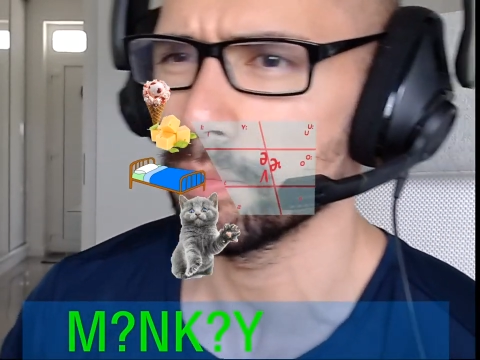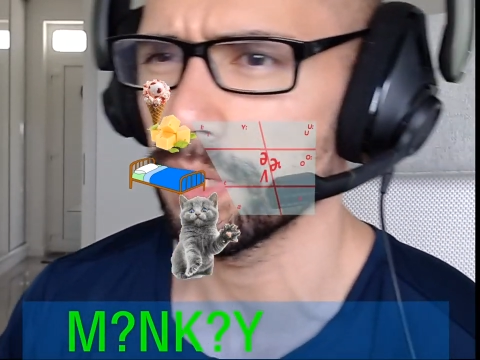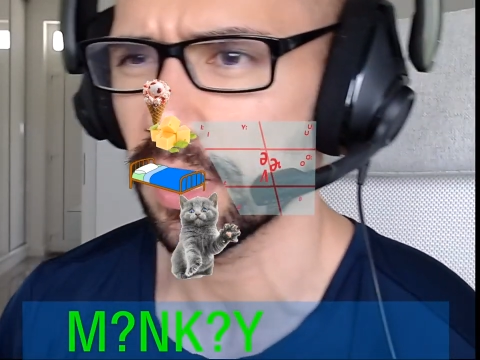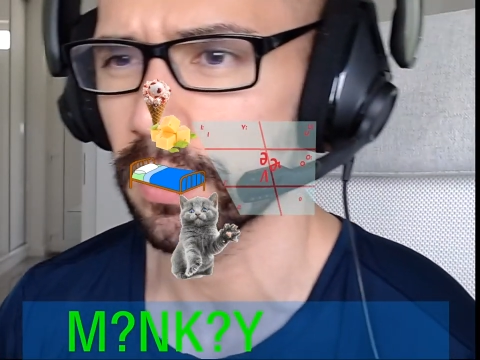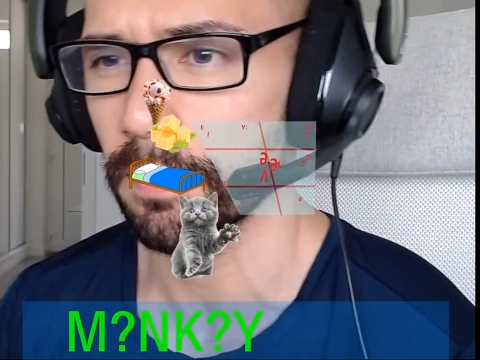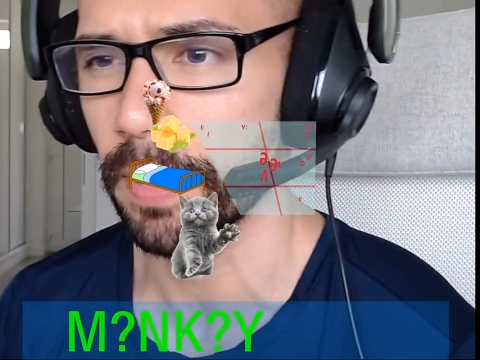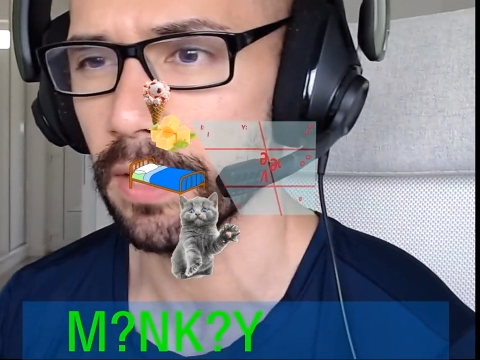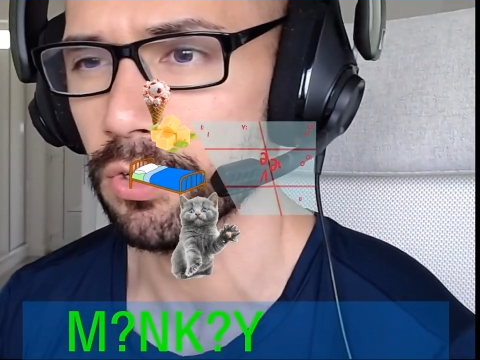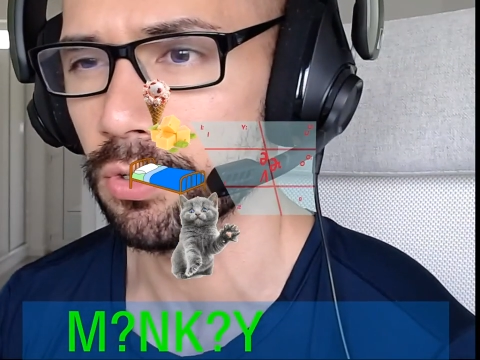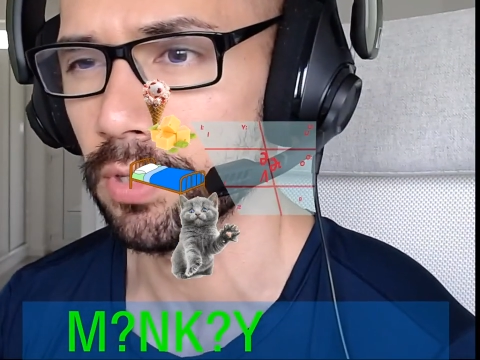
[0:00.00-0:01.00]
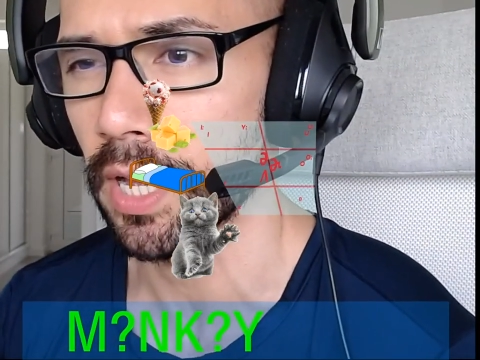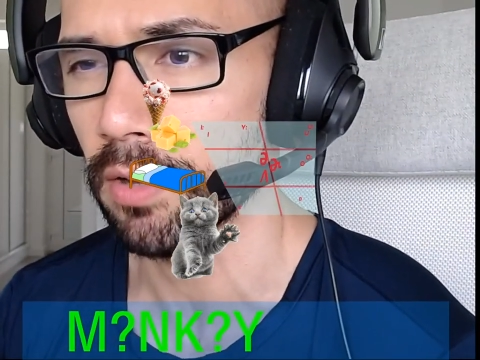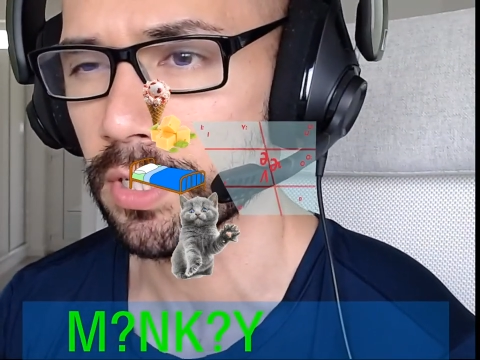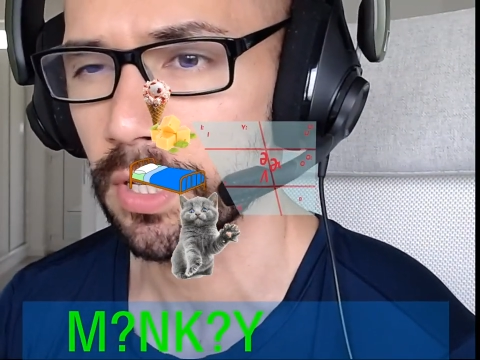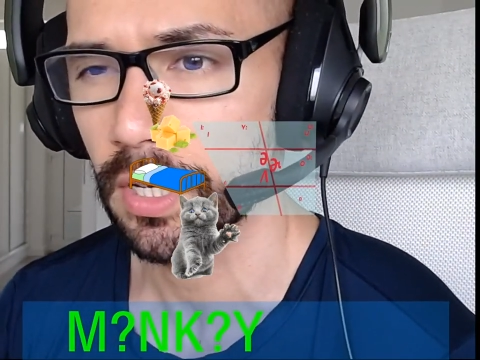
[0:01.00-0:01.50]
Let me get the pen tool
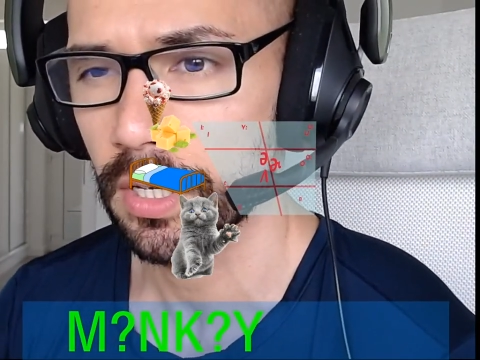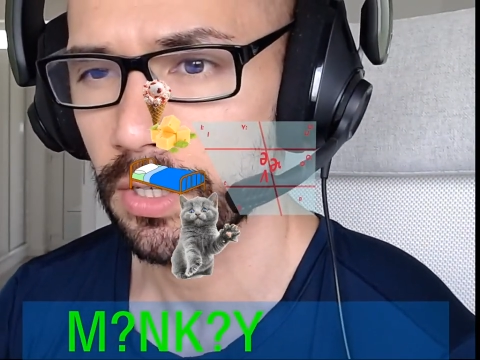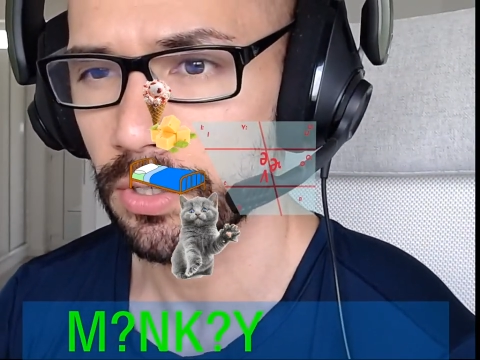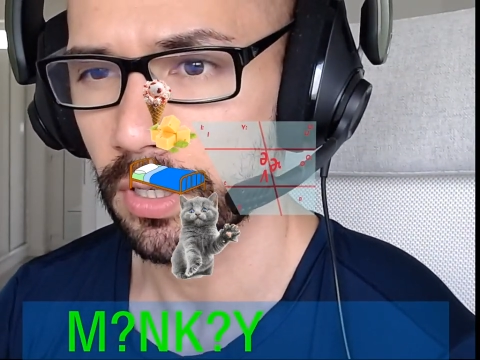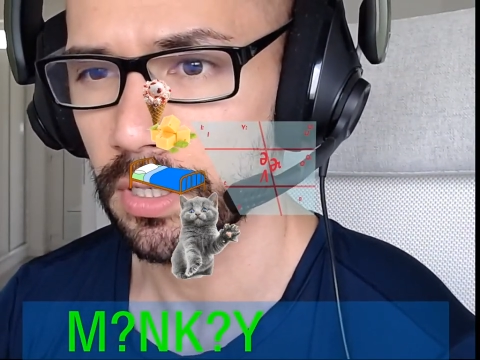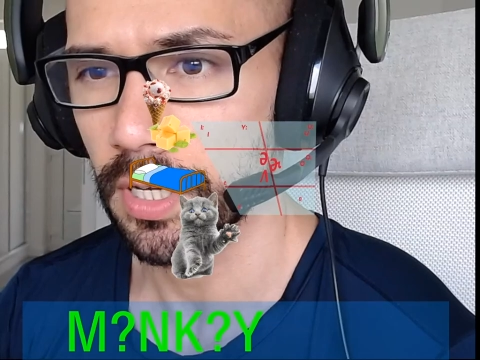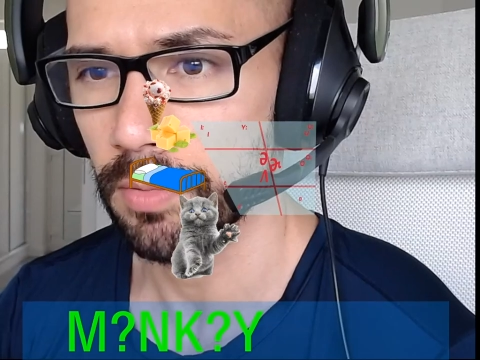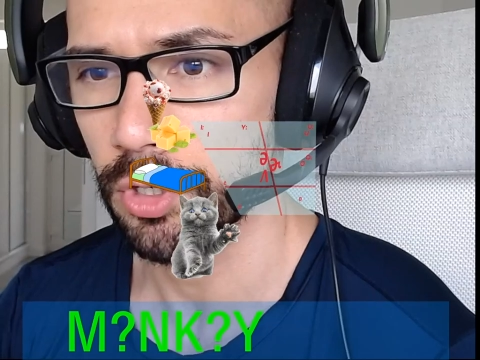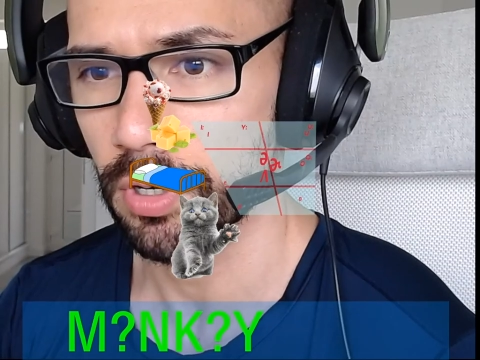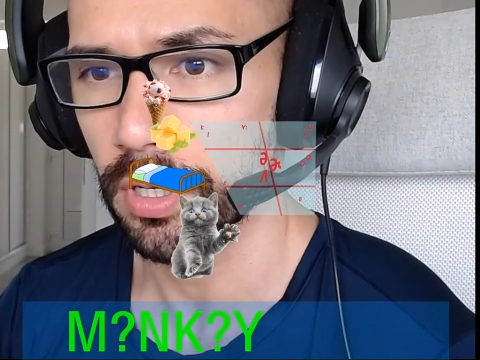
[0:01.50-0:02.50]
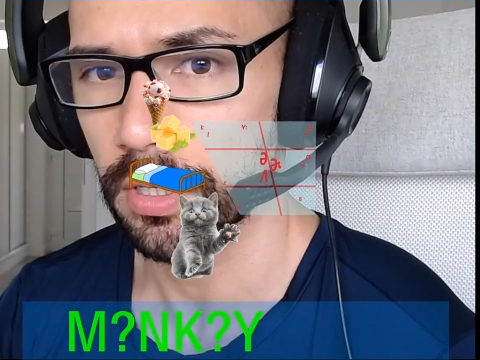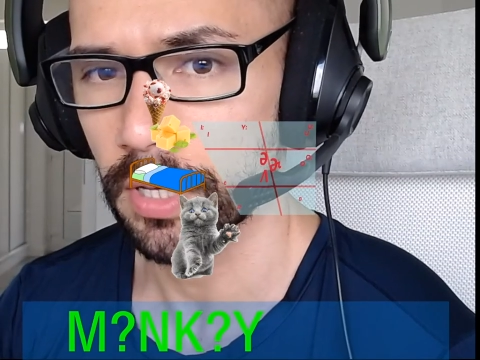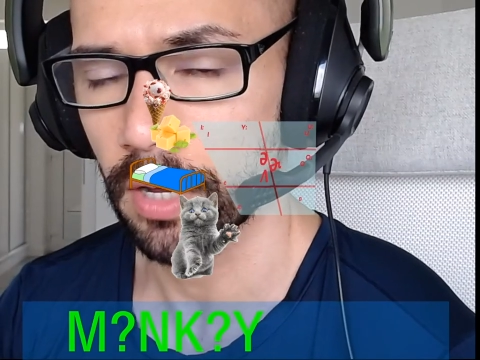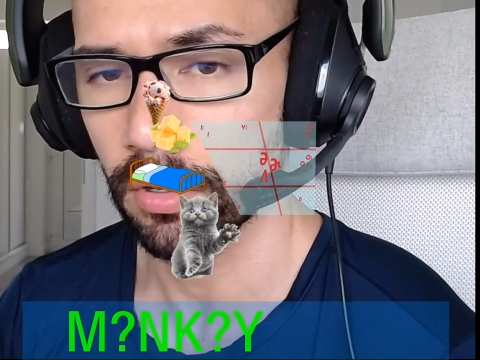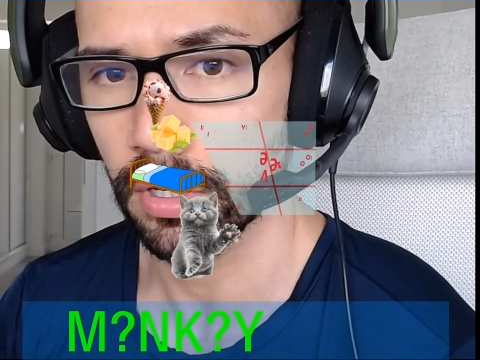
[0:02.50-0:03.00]
out so I can demonstrate
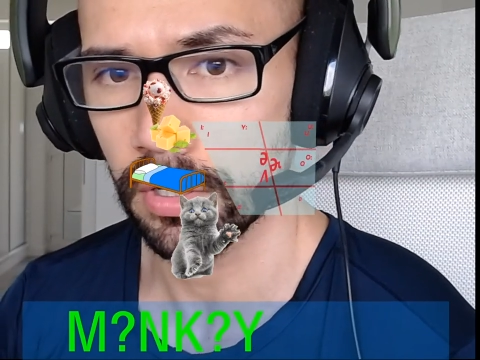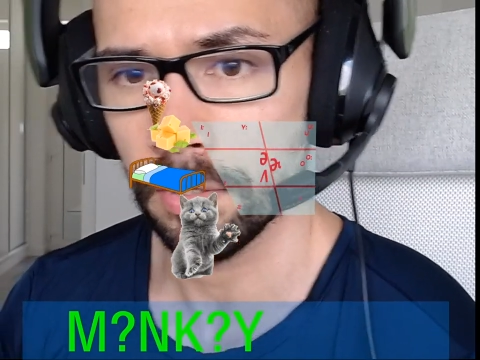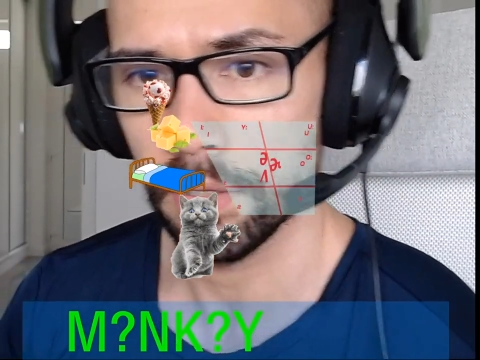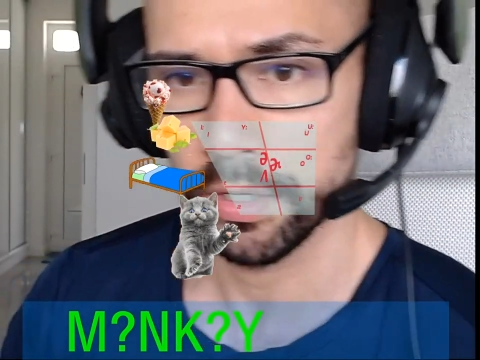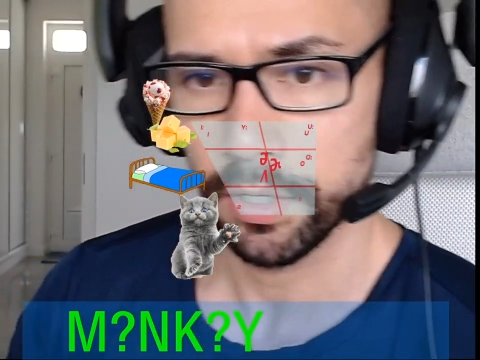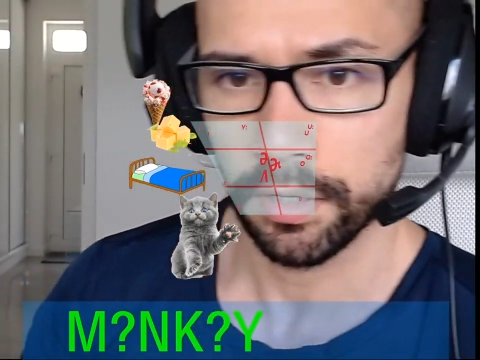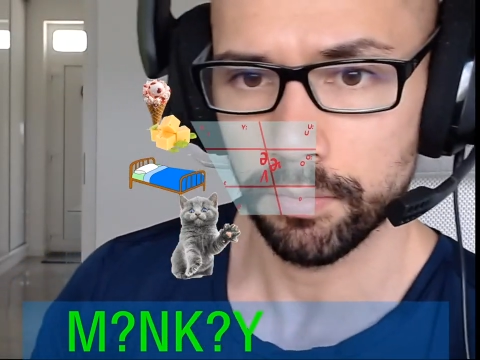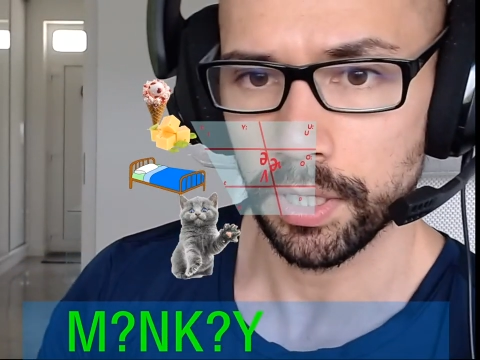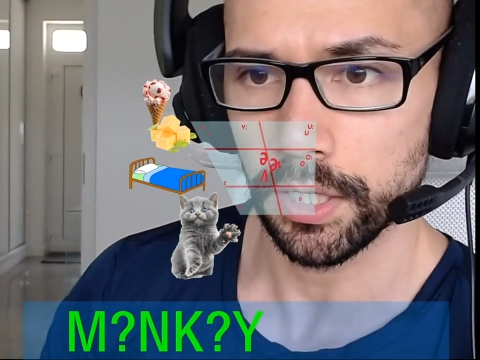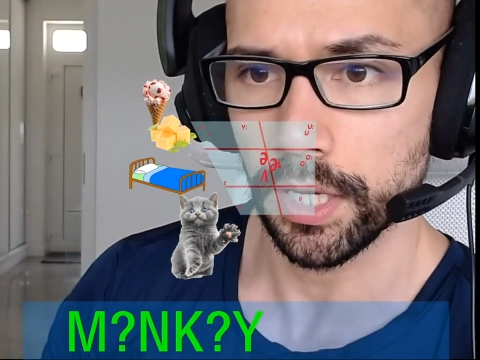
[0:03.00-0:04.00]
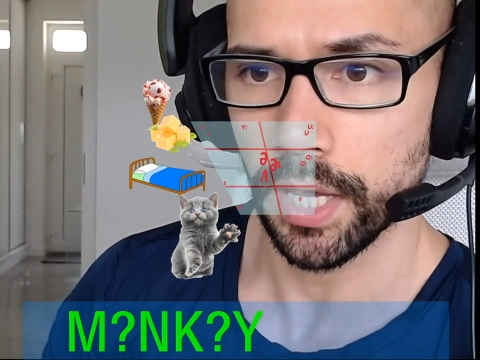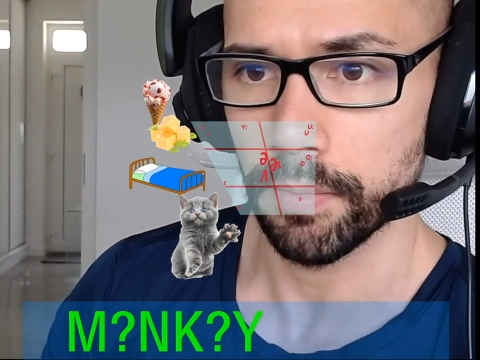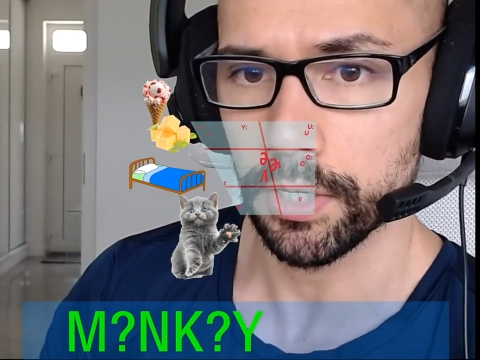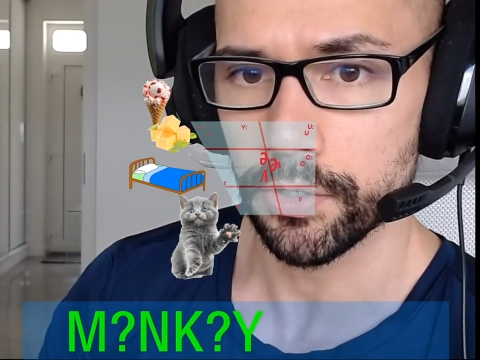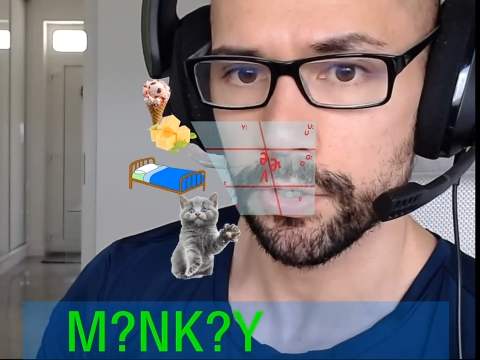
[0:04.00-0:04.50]
how good Manycam is.